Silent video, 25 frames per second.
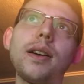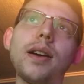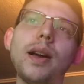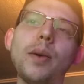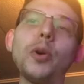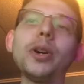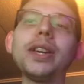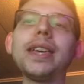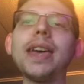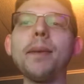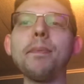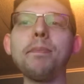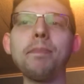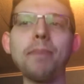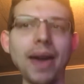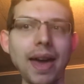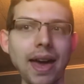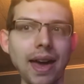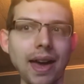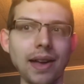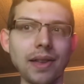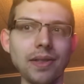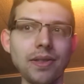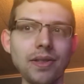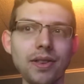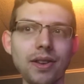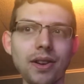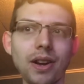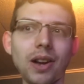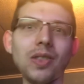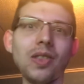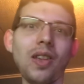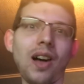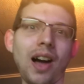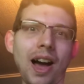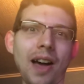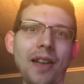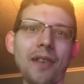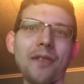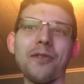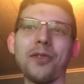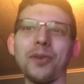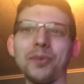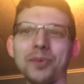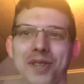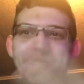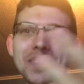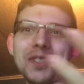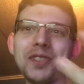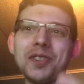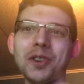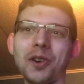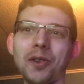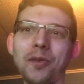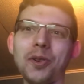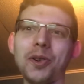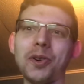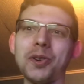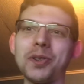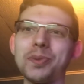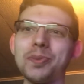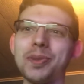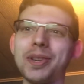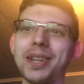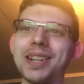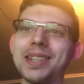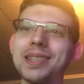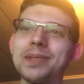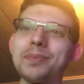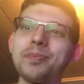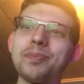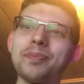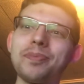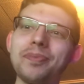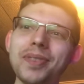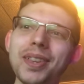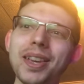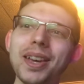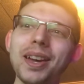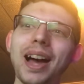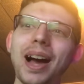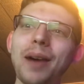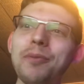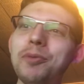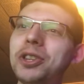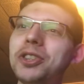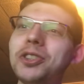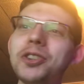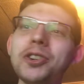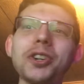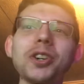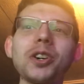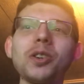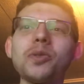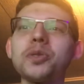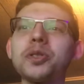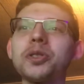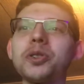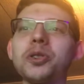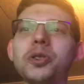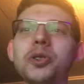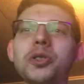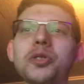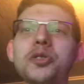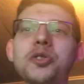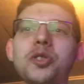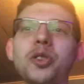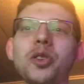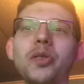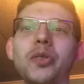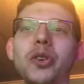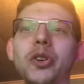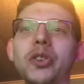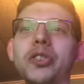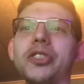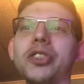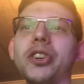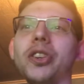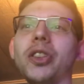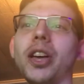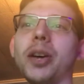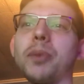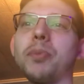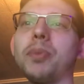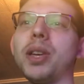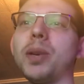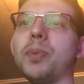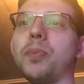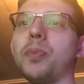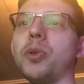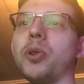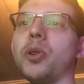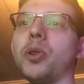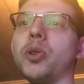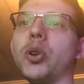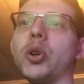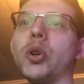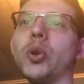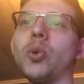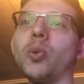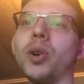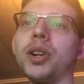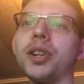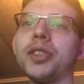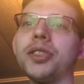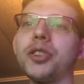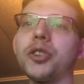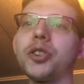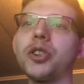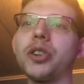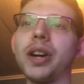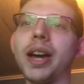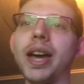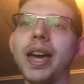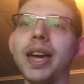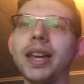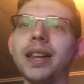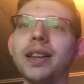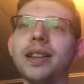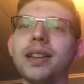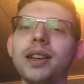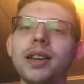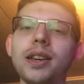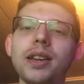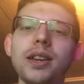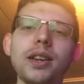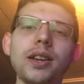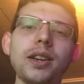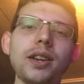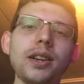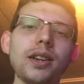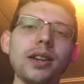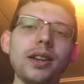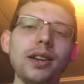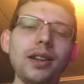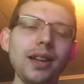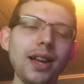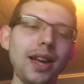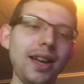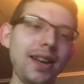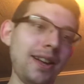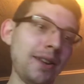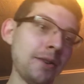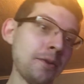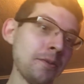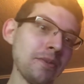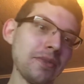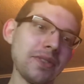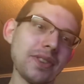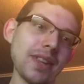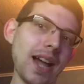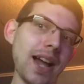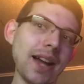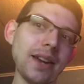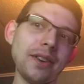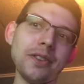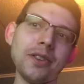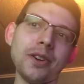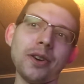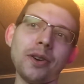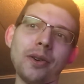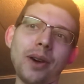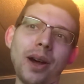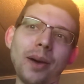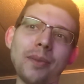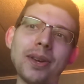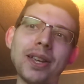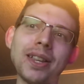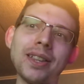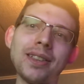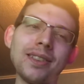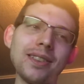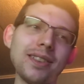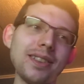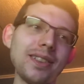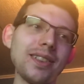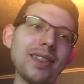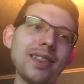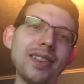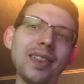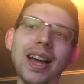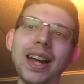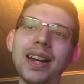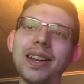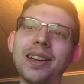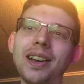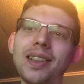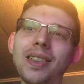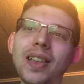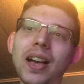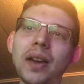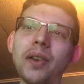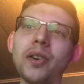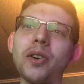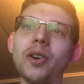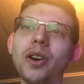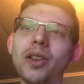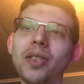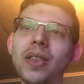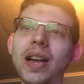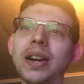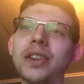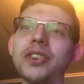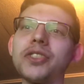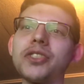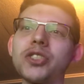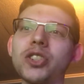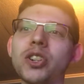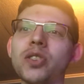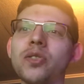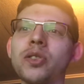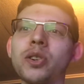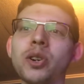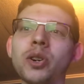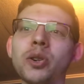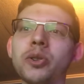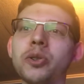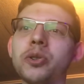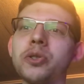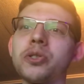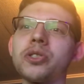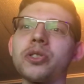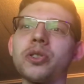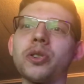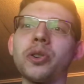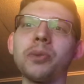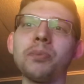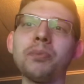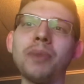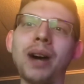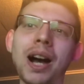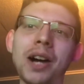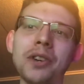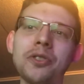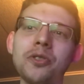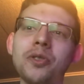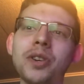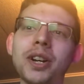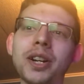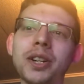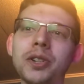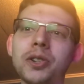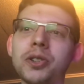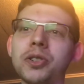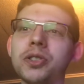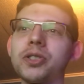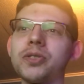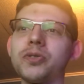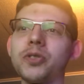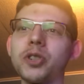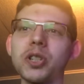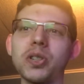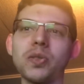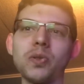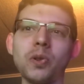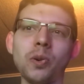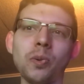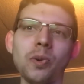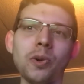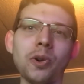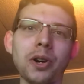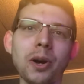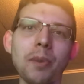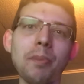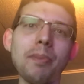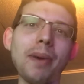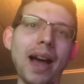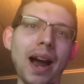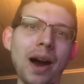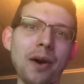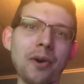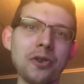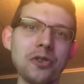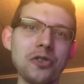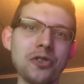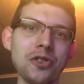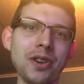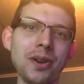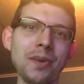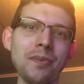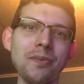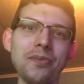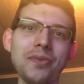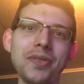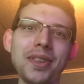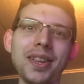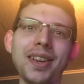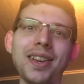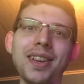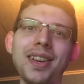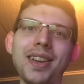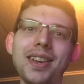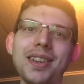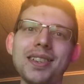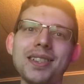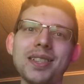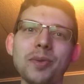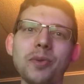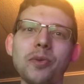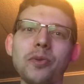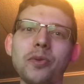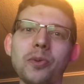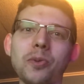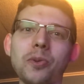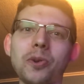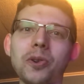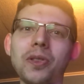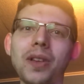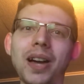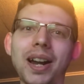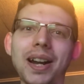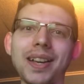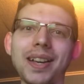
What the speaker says: would get banned a lot from these servers, because we took over the whole server. So like people who wanted to create, I don't know. I mean, a lot of server owners or moderators. First of all, were on a power trip. Some of them were